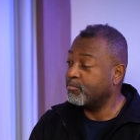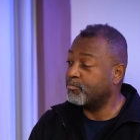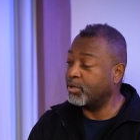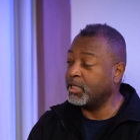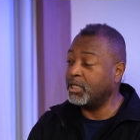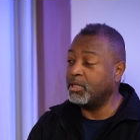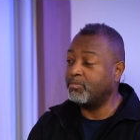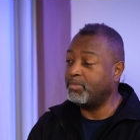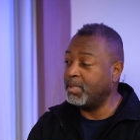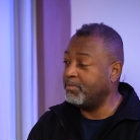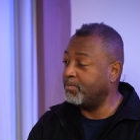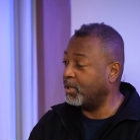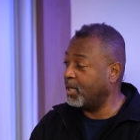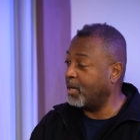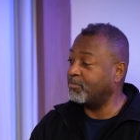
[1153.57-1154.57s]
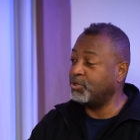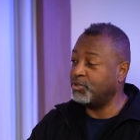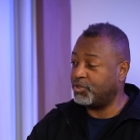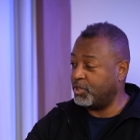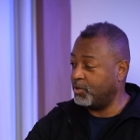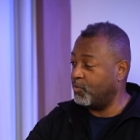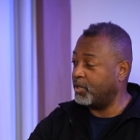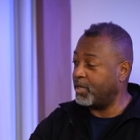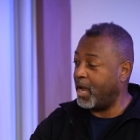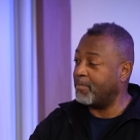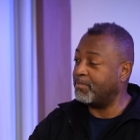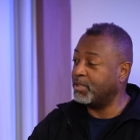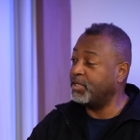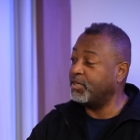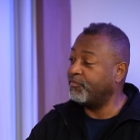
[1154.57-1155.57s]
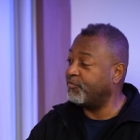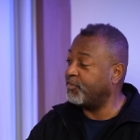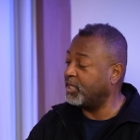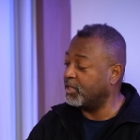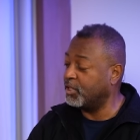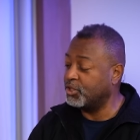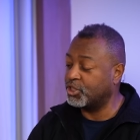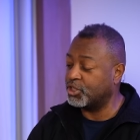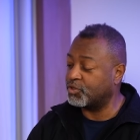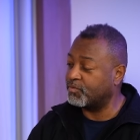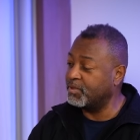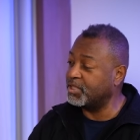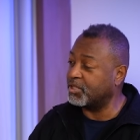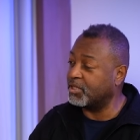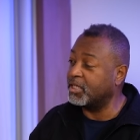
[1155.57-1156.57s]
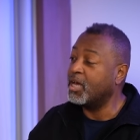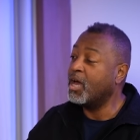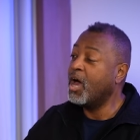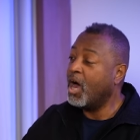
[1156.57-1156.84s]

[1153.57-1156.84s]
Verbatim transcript: bringing people up, you see what happened in Finland just recently